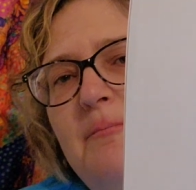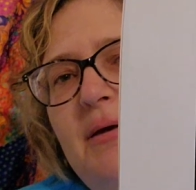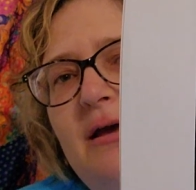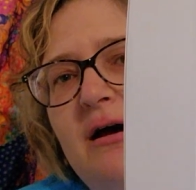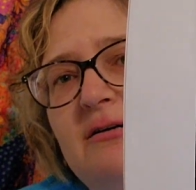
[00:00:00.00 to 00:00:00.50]

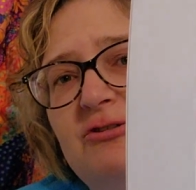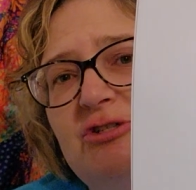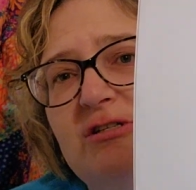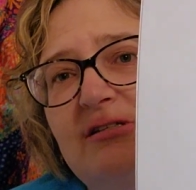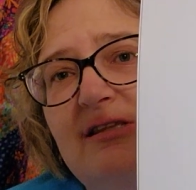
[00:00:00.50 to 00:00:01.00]
Because
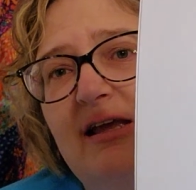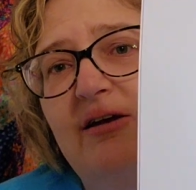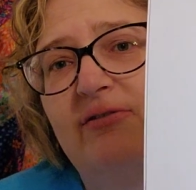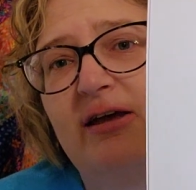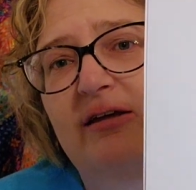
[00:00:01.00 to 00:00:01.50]
just
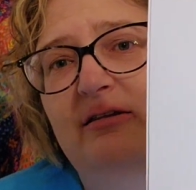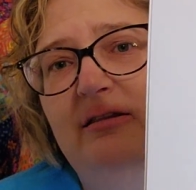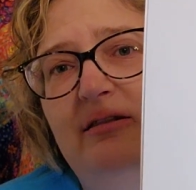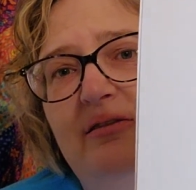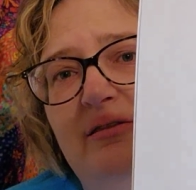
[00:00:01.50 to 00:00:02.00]
think of it,
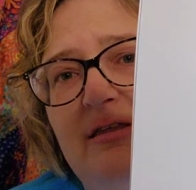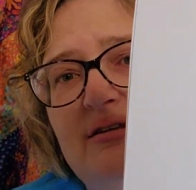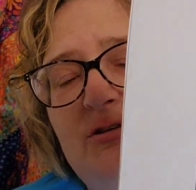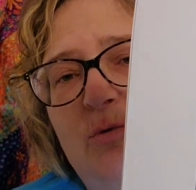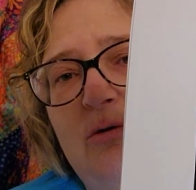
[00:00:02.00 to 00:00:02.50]

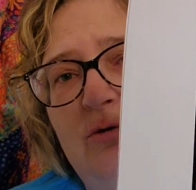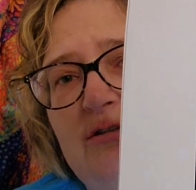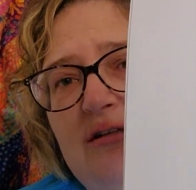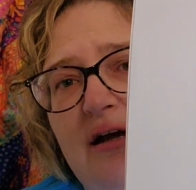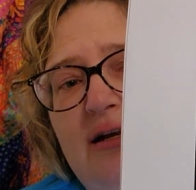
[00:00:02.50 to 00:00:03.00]
this one
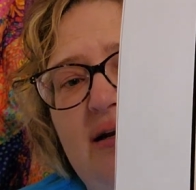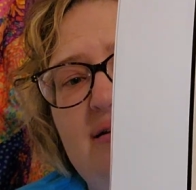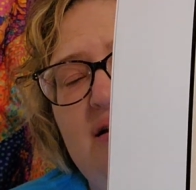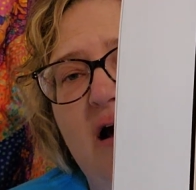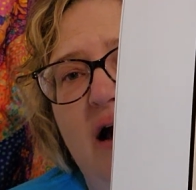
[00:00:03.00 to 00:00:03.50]
was done in a
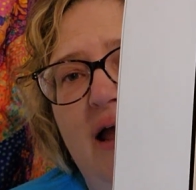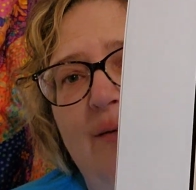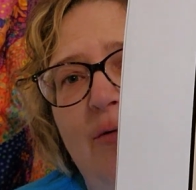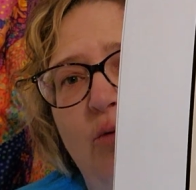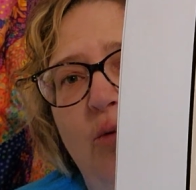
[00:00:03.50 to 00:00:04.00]

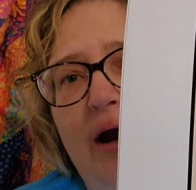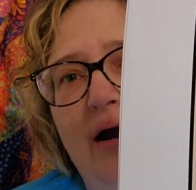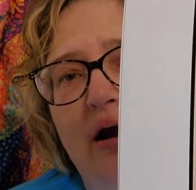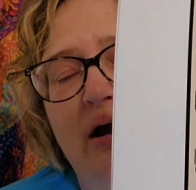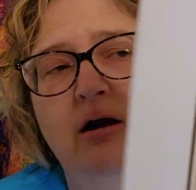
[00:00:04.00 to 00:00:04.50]
time
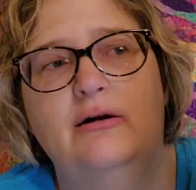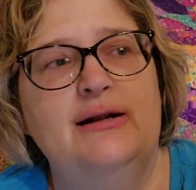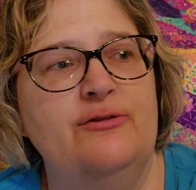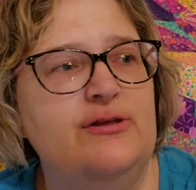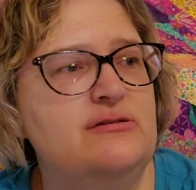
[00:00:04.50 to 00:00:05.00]
where,
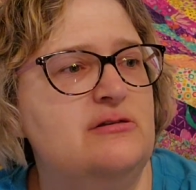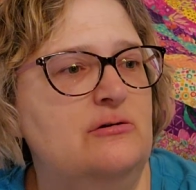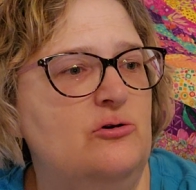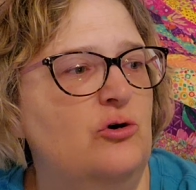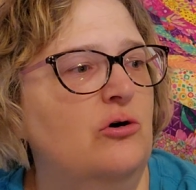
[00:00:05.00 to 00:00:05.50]
now this
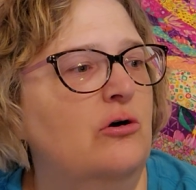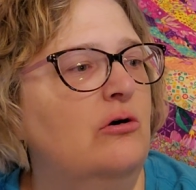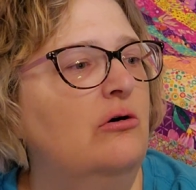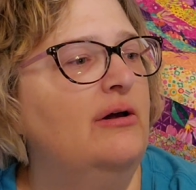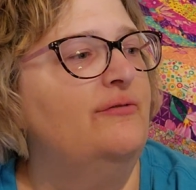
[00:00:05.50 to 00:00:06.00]
little
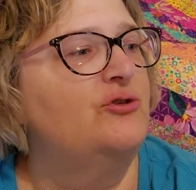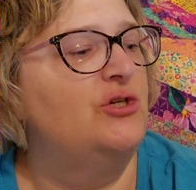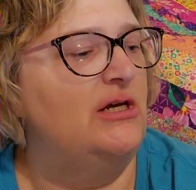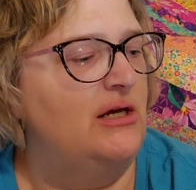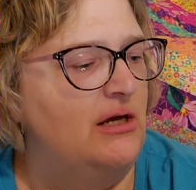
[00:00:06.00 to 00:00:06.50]
girl, if
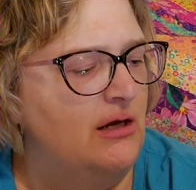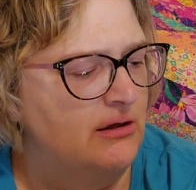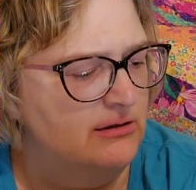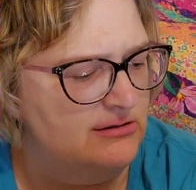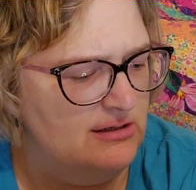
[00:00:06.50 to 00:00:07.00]
she,
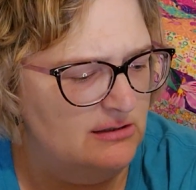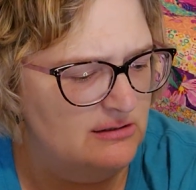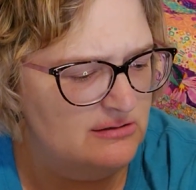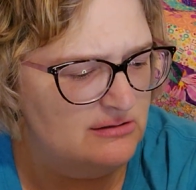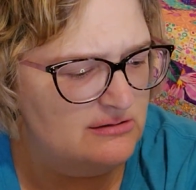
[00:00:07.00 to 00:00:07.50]
let's see,
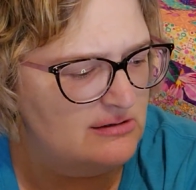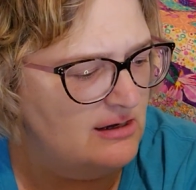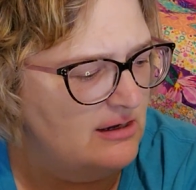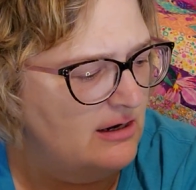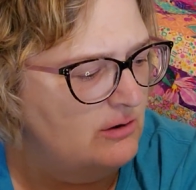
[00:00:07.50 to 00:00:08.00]
does it
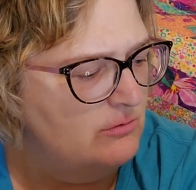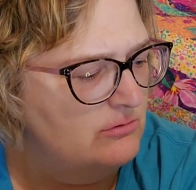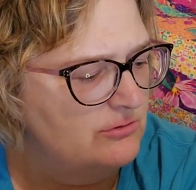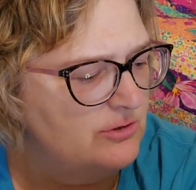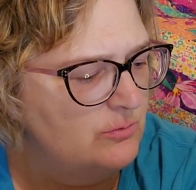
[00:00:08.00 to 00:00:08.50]
say how
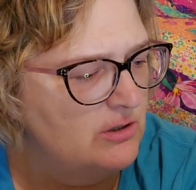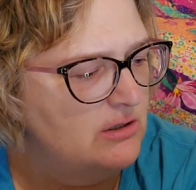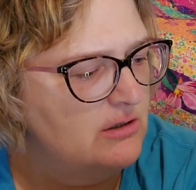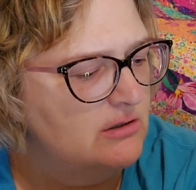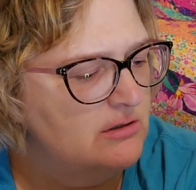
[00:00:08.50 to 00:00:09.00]
old she
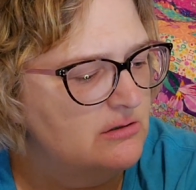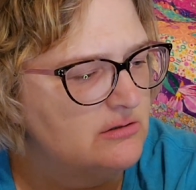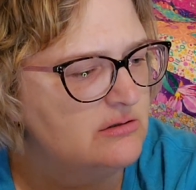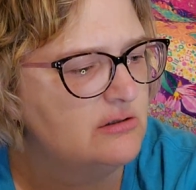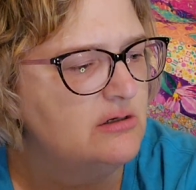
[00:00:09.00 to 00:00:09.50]

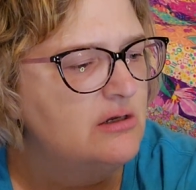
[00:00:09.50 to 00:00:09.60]
was?